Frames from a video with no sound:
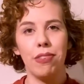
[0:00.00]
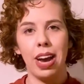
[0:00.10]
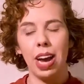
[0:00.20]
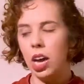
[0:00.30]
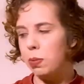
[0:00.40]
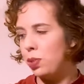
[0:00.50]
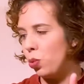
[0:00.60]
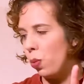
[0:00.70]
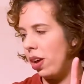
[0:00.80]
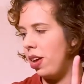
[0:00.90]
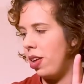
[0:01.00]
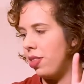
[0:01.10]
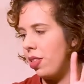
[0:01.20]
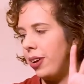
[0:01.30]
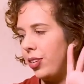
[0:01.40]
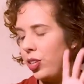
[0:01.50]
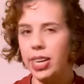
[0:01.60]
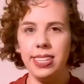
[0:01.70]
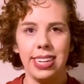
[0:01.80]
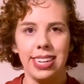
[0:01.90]
vibes with
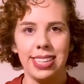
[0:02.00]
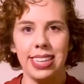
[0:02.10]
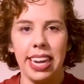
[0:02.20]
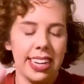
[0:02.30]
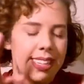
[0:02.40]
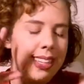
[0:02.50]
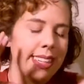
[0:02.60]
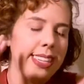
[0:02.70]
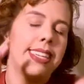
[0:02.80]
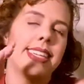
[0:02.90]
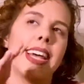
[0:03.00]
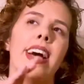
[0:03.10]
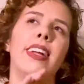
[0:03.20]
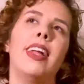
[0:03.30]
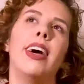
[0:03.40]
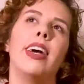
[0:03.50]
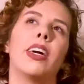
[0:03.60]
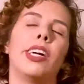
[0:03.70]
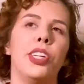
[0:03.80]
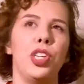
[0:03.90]
daisies. It's kind of like
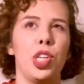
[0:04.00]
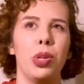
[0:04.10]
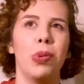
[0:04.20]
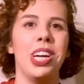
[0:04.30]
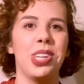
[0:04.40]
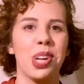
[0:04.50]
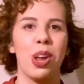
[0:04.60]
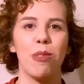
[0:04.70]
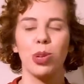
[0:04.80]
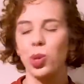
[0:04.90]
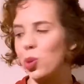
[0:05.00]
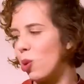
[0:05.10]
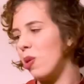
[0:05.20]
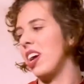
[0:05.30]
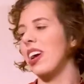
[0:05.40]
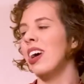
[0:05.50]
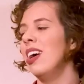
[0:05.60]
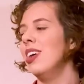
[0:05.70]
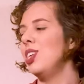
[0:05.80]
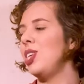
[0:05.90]
a continuation of the story.
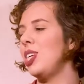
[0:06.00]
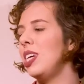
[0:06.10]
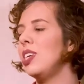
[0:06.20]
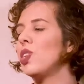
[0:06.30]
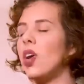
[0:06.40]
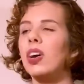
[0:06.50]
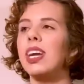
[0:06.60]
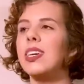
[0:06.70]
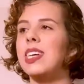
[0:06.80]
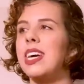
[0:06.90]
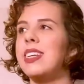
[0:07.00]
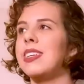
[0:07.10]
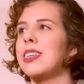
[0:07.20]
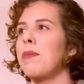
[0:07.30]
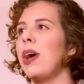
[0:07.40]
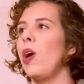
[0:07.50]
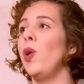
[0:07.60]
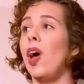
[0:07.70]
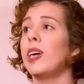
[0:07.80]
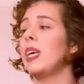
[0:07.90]
She's talking to daisies about
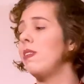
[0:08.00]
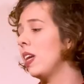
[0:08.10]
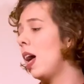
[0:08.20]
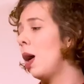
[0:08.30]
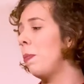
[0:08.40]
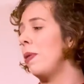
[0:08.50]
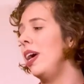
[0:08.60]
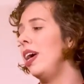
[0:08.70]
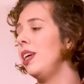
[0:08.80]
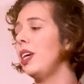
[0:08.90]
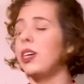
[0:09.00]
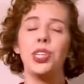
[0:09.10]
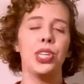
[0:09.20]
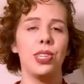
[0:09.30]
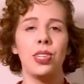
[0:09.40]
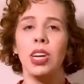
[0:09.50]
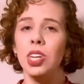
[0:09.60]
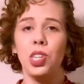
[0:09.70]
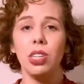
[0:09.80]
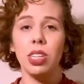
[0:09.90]
not giving up, and here she's
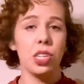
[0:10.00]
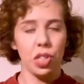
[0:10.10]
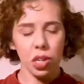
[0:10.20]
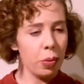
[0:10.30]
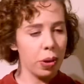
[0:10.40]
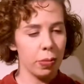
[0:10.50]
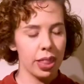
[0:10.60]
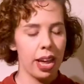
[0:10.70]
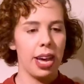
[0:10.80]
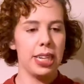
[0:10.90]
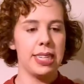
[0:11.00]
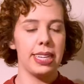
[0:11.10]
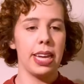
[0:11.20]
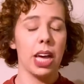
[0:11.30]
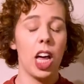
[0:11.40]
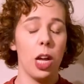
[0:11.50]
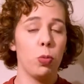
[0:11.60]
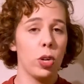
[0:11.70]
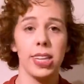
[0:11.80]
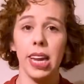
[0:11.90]
just continuing with that, say, I'm
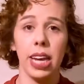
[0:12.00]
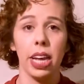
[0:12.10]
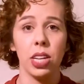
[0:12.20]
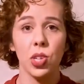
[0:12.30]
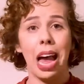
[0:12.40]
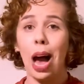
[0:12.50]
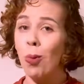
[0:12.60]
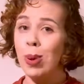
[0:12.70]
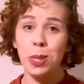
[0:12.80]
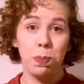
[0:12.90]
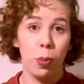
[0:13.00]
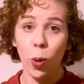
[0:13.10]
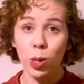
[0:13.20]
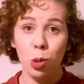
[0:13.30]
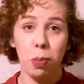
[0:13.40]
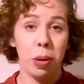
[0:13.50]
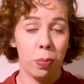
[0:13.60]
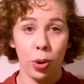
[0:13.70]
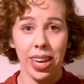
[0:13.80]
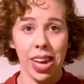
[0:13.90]
resilient. I was born to be
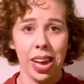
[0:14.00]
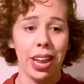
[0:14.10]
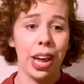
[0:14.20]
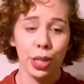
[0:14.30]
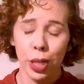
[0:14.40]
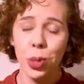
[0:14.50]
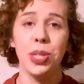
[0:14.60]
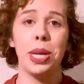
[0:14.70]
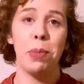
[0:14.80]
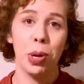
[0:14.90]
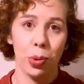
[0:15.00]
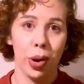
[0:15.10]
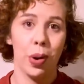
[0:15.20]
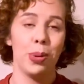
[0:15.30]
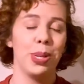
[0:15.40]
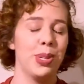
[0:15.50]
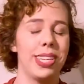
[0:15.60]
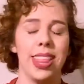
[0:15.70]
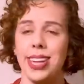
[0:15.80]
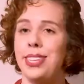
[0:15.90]
brilliant, and you see me grow. You
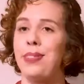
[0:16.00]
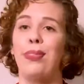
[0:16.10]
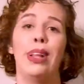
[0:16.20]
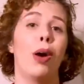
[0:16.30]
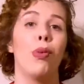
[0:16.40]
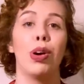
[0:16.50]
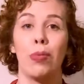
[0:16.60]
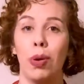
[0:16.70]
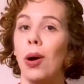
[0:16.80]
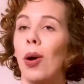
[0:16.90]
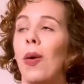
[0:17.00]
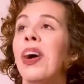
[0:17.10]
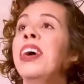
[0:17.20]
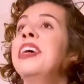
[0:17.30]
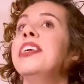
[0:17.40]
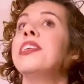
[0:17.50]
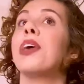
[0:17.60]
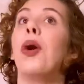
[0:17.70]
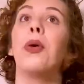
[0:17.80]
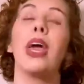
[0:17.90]
see this flower grow.
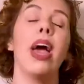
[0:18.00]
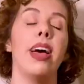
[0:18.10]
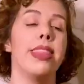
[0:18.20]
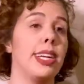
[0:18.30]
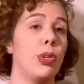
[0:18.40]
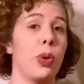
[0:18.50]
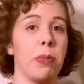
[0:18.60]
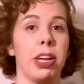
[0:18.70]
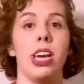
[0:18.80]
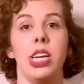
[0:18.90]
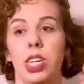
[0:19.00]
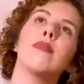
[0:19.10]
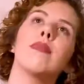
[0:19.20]
So yeah, that's what I'm getting.